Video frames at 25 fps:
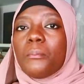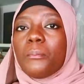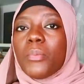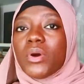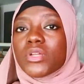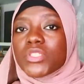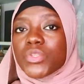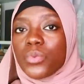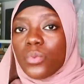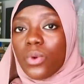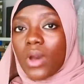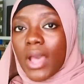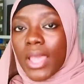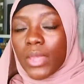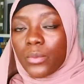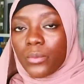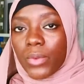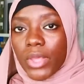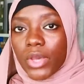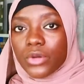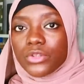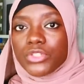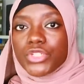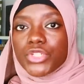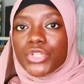but what I
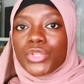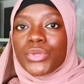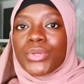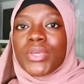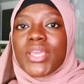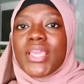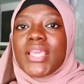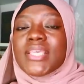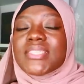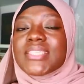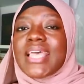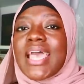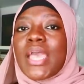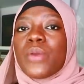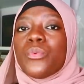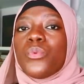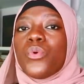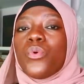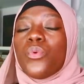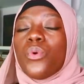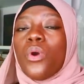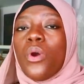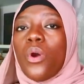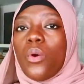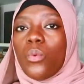will do is I
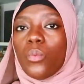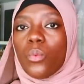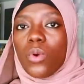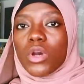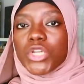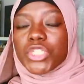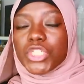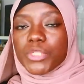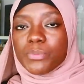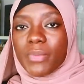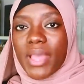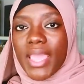will wash